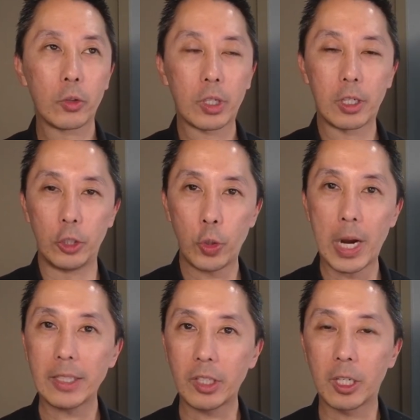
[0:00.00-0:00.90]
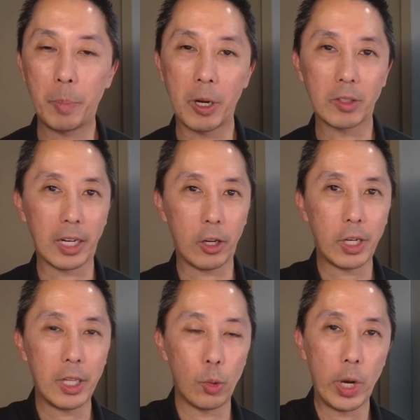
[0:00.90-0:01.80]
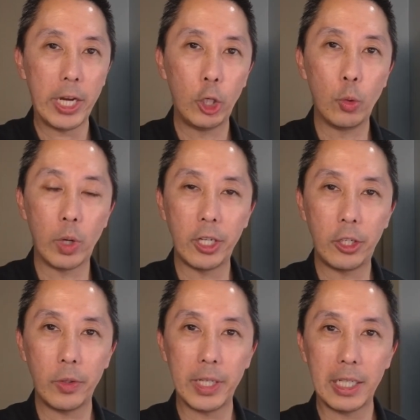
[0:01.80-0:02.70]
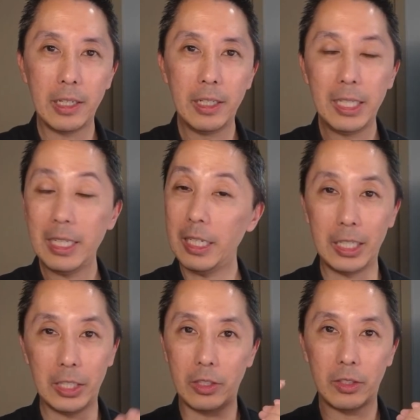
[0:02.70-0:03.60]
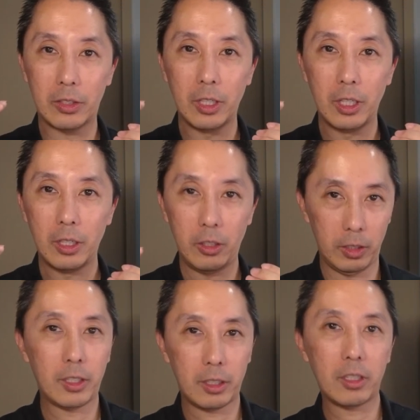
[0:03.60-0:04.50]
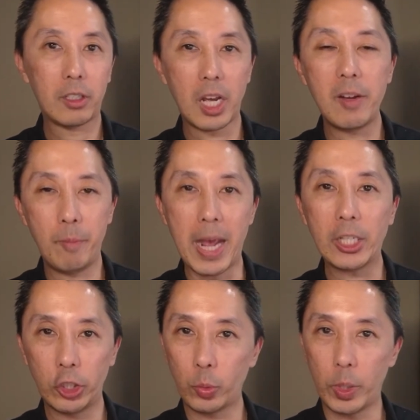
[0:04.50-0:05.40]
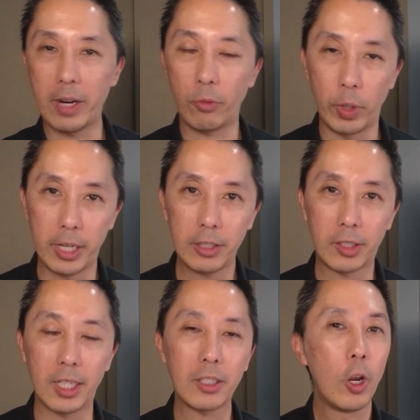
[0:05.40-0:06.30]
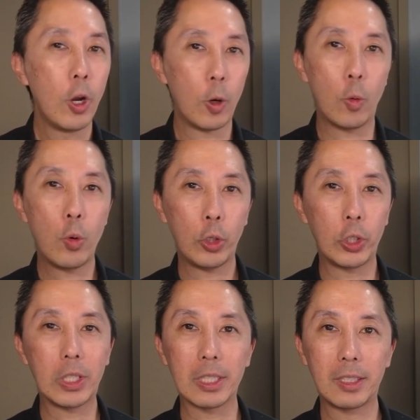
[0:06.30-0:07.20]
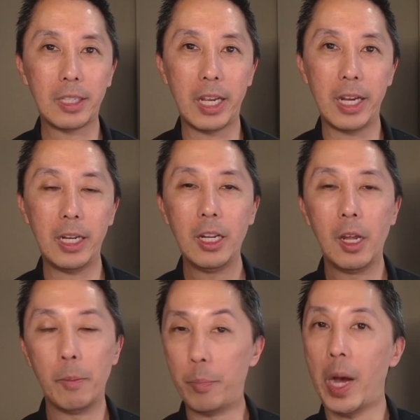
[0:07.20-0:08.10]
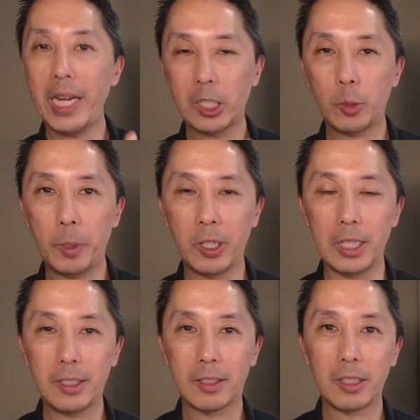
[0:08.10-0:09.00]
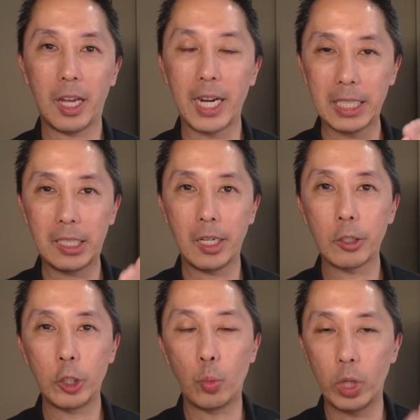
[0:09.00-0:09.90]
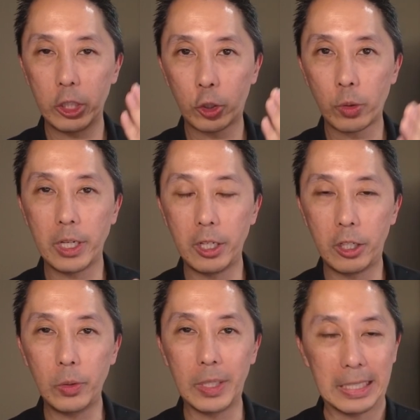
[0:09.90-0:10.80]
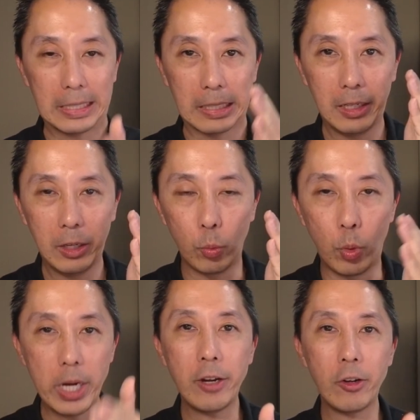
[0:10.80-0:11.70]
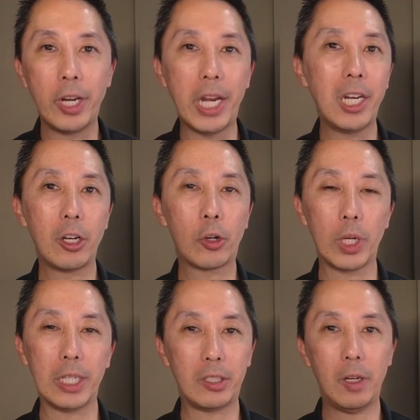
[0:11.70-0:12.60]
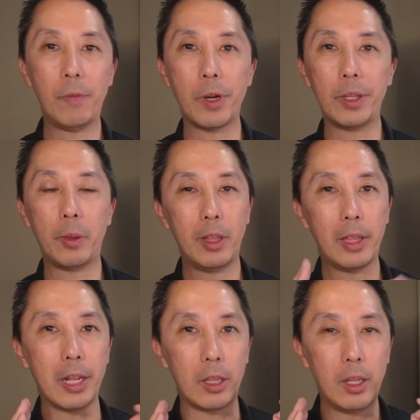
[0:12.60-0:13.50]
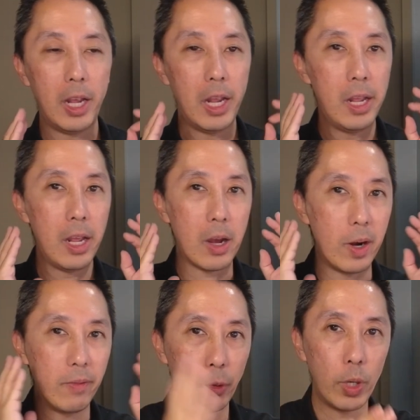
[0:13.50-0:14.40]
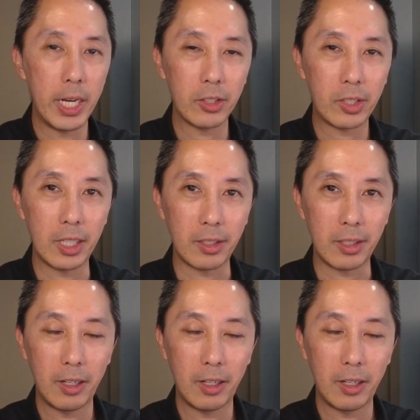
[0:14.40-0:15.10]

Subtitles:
contrast and compare, like, okay, the way you want to do it is kind of matches what everyone else does. Or you could say, by experience, I could tell you what you're trying to do is 180 degrees different than how everyone else does it.